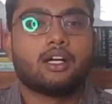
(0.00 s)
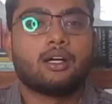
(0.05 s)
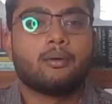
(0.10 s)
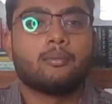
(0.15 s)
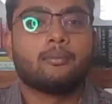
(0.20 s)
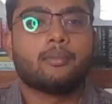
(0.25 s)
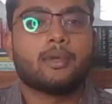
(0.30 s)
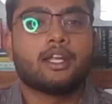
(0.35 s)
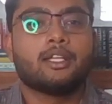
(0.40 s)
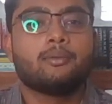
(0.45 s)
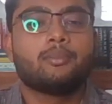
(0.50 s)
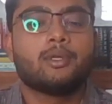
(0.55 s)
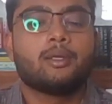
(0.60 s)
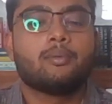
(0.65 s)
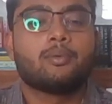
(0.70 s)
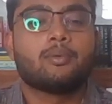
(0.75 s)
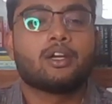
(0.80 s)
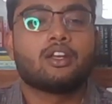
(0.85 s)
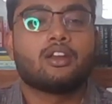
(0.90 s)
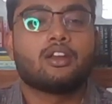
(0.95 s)
many
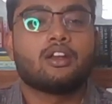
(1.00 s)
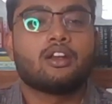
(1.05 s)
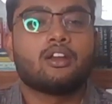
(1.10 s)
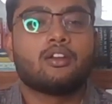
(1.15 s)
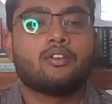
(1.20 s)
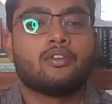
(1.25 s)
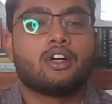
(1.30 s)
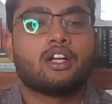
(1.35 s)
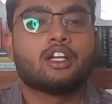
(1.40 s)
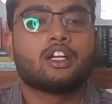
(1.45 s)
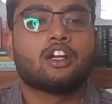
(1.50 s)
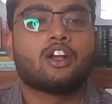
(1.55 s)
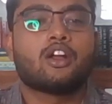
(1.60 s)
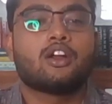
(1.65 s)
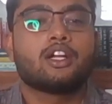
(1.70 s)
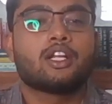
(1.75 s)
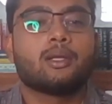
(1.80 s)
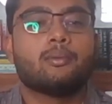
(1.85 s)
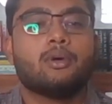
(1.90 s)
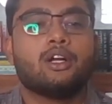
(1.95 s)
people were not
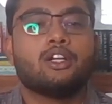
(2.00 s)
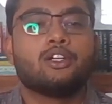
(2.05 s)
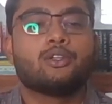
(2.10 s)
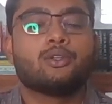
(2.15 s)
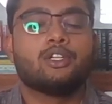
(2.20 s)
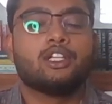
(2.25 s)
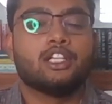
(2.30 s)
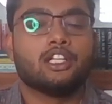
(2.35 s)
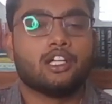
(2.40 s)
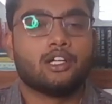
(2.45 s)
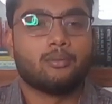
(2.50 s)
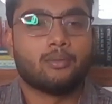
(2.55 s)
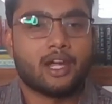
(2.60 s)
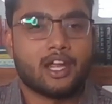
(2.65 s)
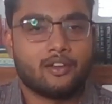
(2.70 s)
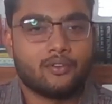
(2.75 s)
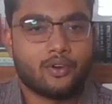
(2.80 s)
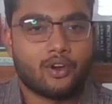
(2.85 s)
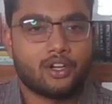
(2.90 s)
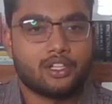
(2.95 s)
able to hear my
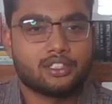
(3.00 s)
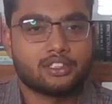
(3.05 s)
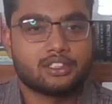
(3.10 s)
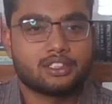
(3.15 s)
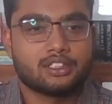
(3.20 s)
voice.